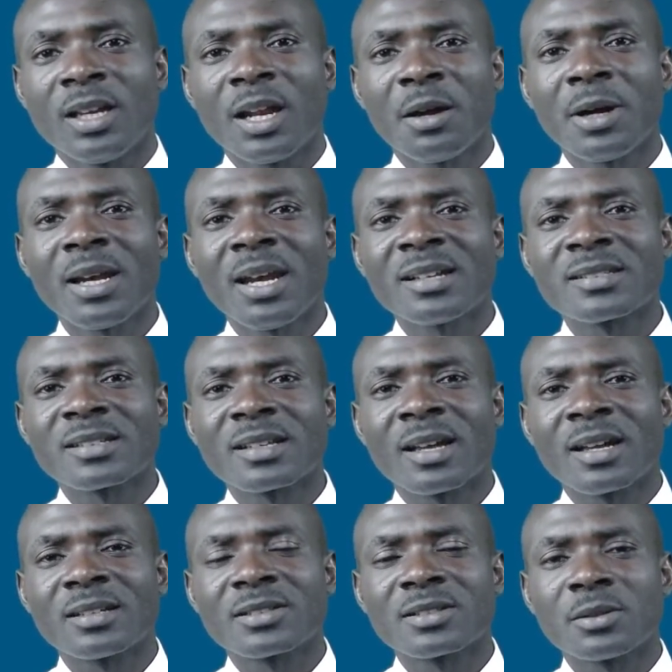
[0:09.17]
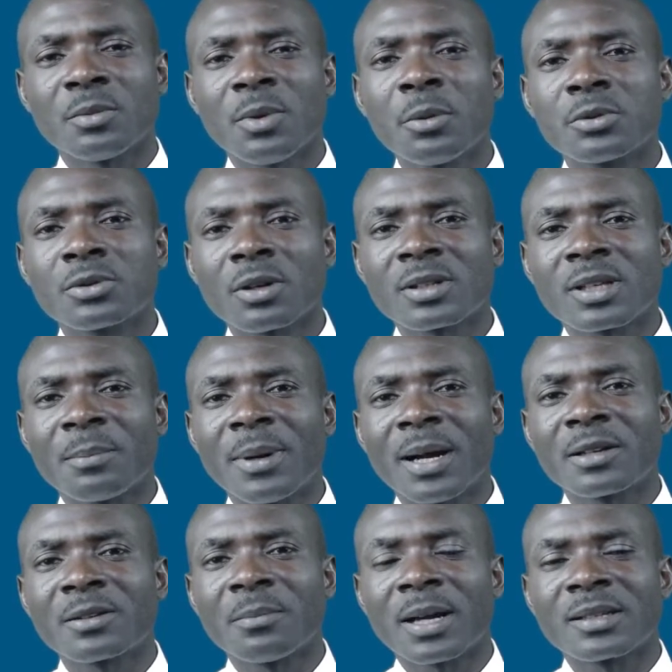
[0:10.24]
In our last class where we talked
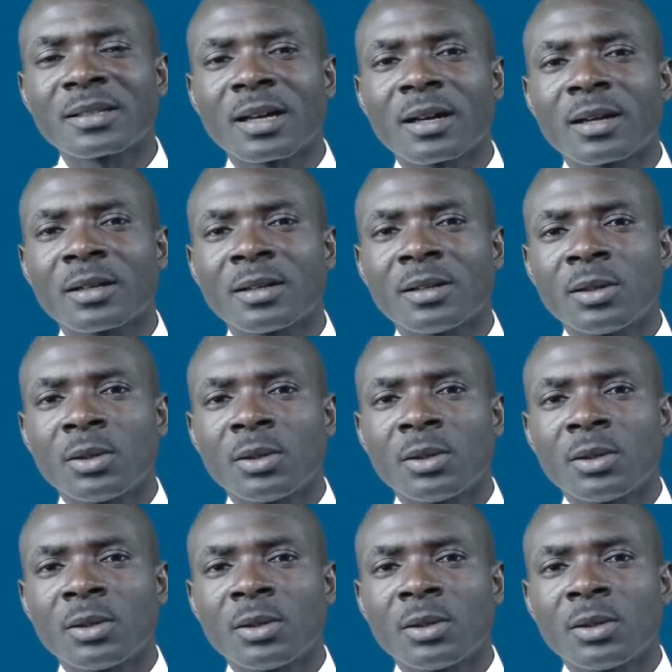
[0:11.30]
about matter,